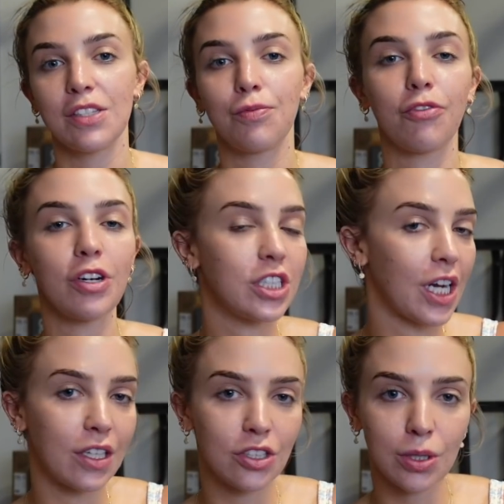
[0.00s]
it's a free
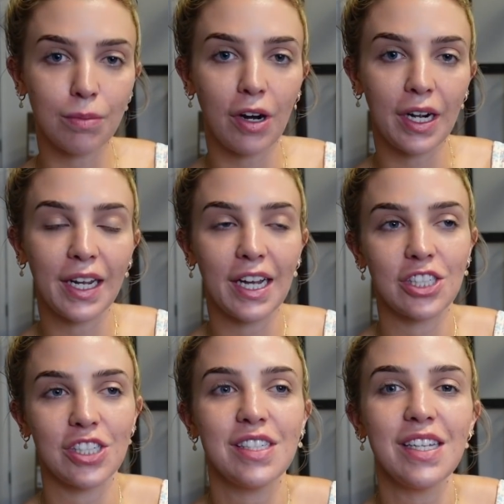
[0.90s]
challenge I'm running.
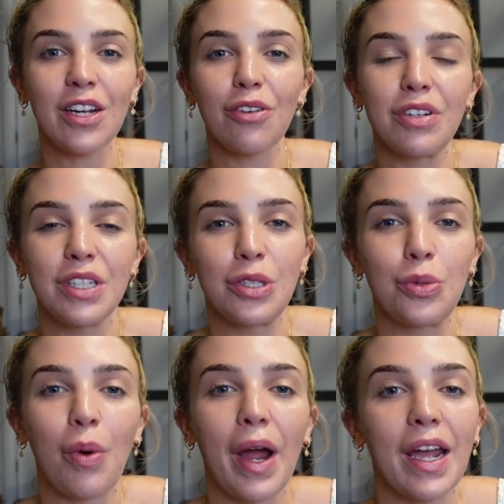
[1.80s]
It's just like a really
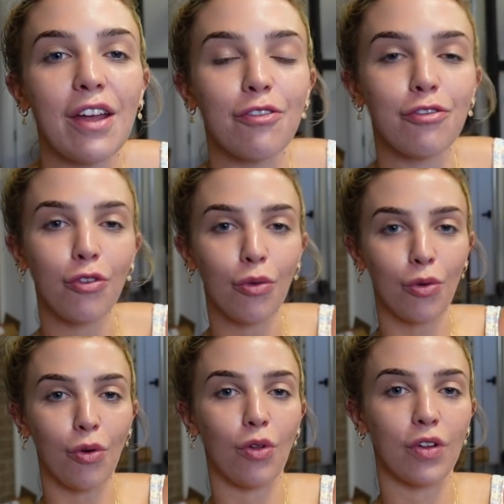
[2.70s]
good way
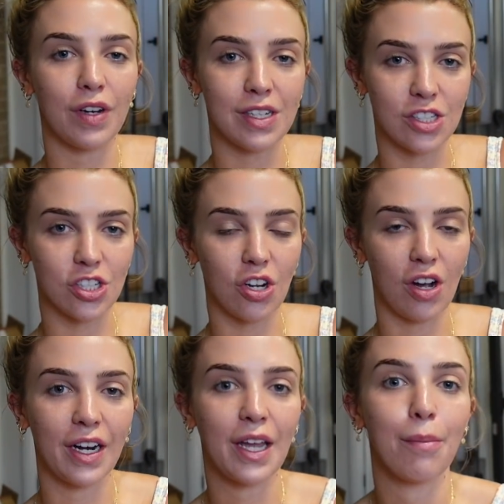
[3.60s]
for all of us to
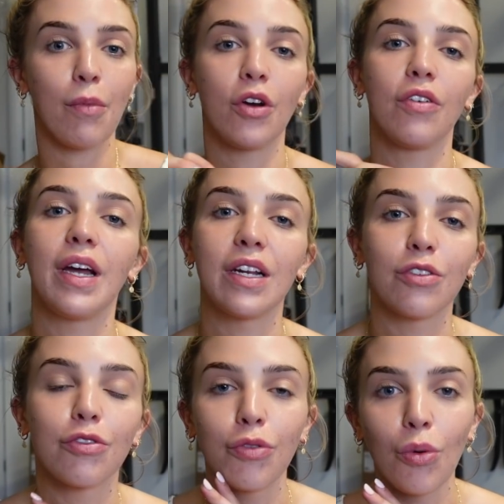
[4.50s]
kind of get motivated
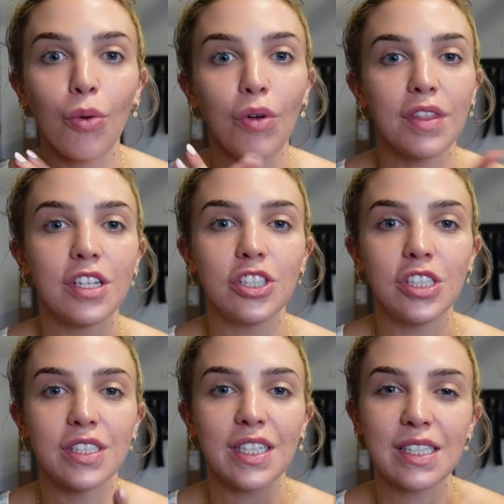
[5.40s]
for this
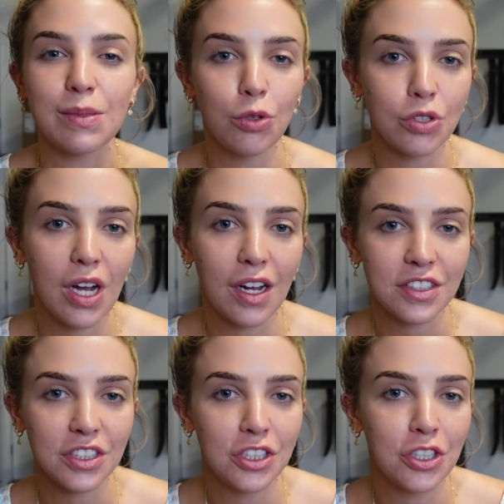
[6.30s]
year. It's like small
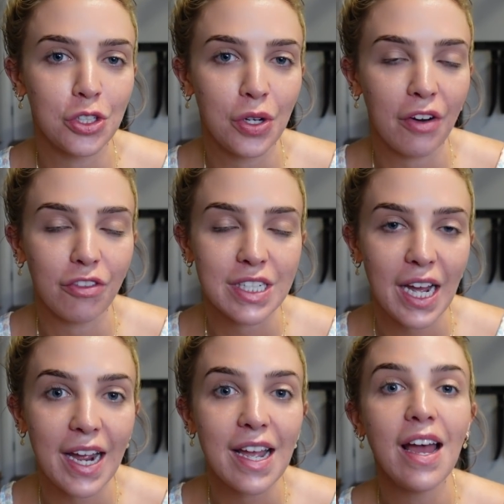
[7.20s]
tasks you do every
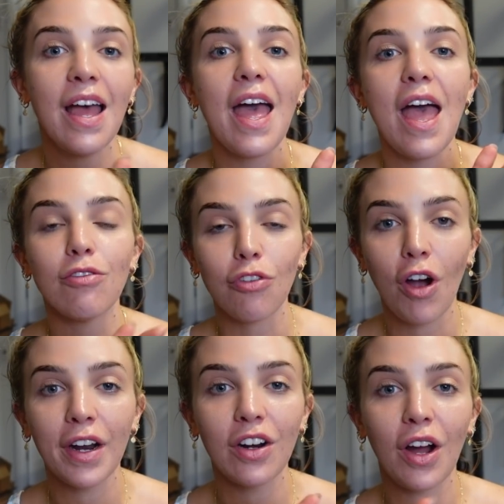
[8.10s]
day. And
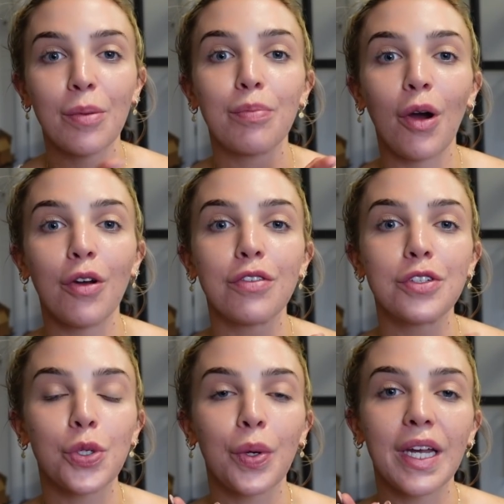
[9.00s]
Ryan and I are both
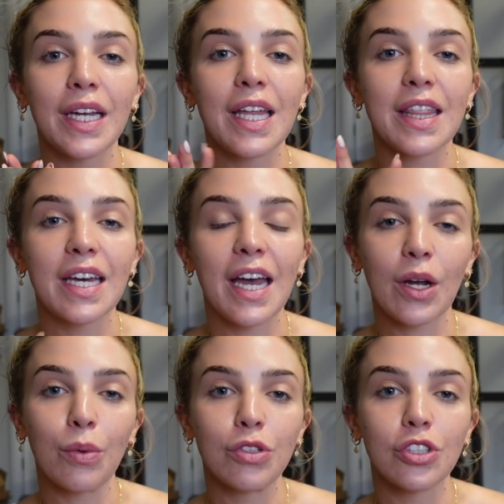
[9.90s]
doing the
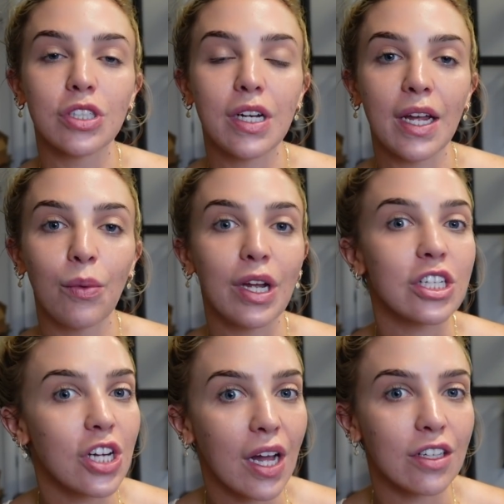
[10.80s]
Equolution 8-week
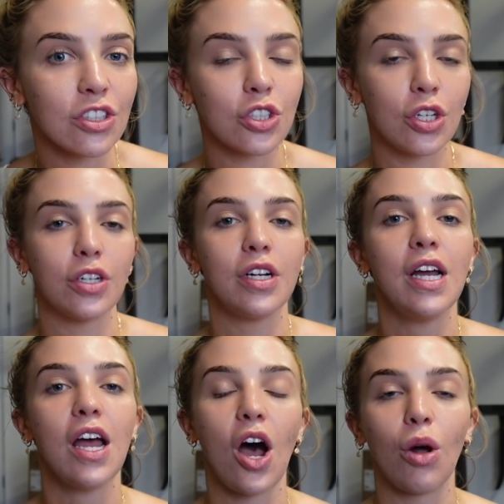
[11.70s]
challenge. So
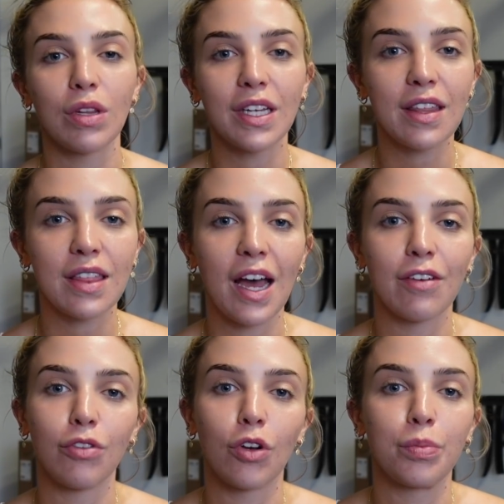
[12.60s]
I'll link
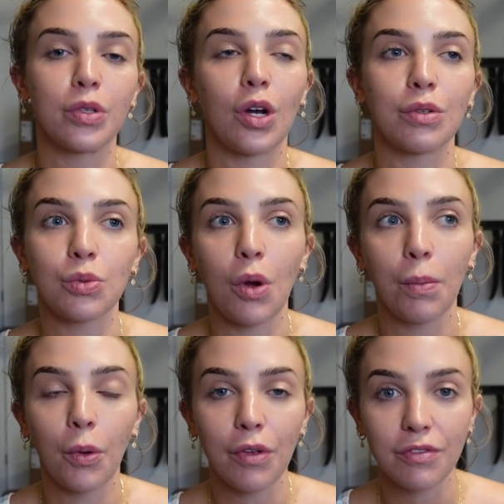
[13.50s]
that vlog below as well,
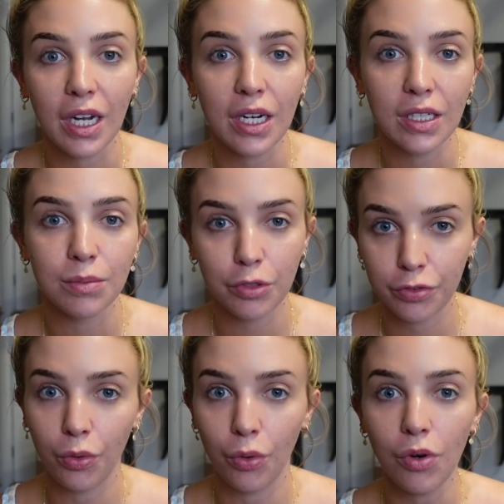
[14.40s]
but we've done it
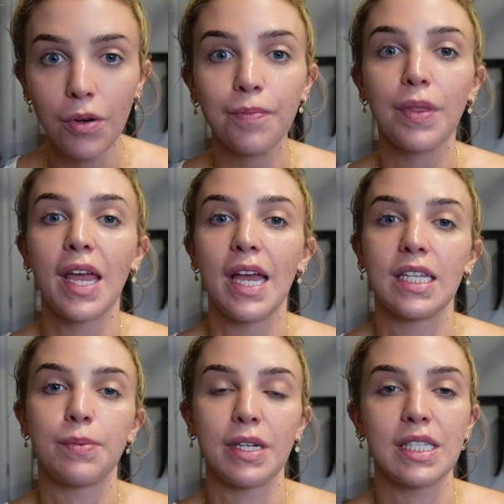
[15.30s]
before.
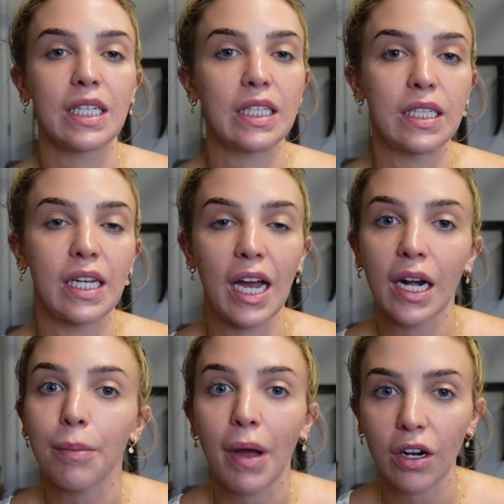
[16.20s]
It's basically
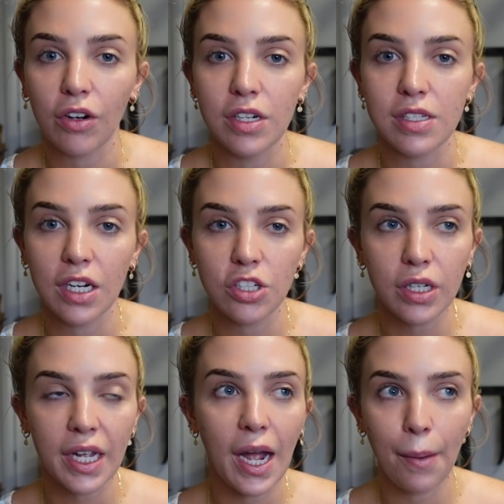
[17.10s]
counting macros, and I
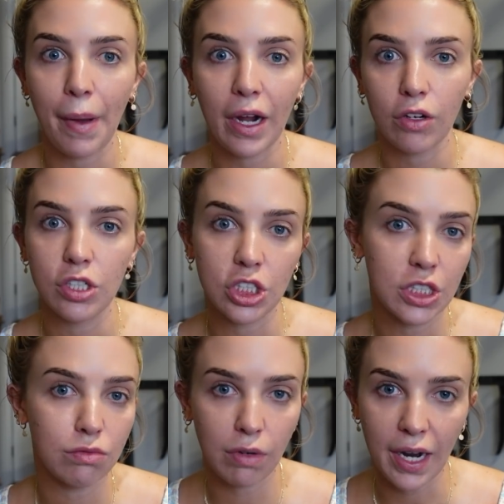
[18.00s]
don't count macros
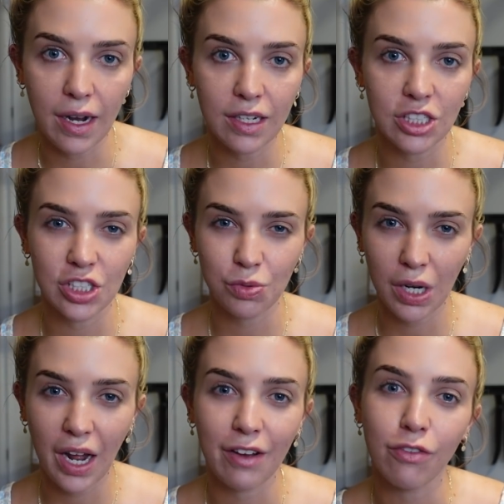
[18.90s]
year round. It's just when
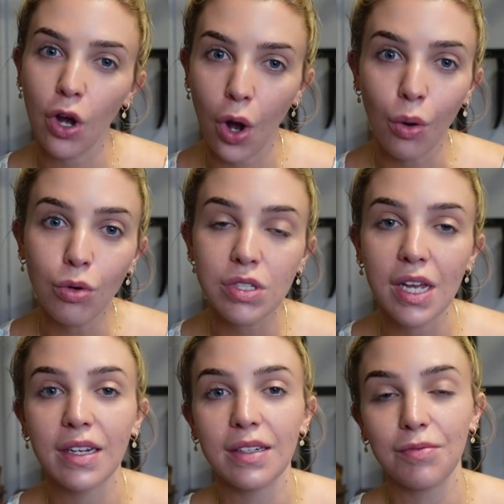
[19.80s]
I have goals,
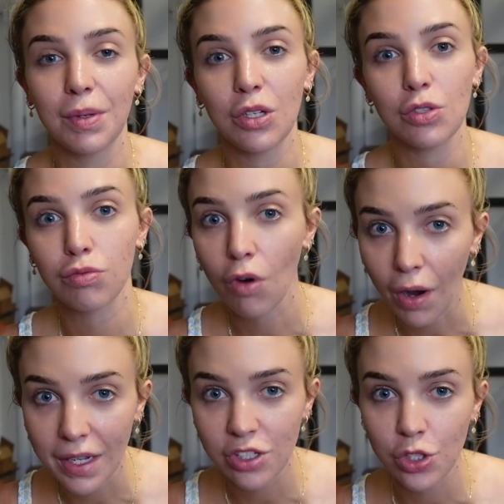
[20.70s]
and because
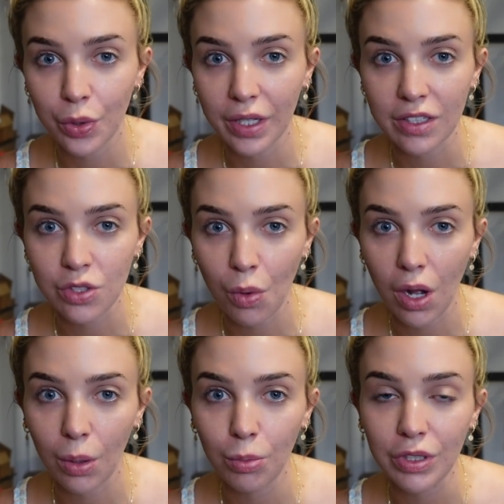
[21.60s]
Ryan's doing it as
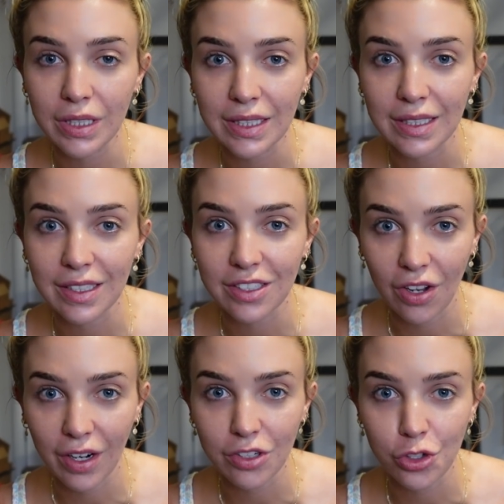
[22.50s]
well, I'm really
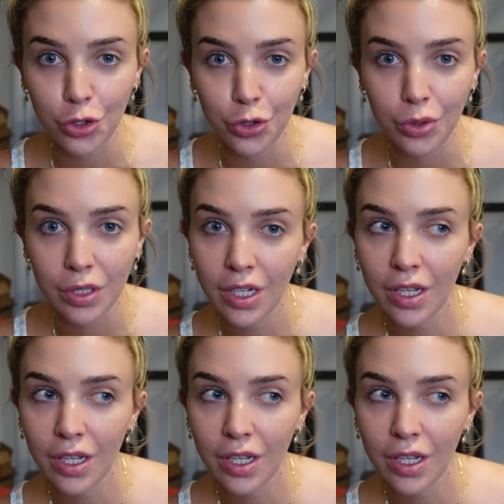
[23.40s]
excited to,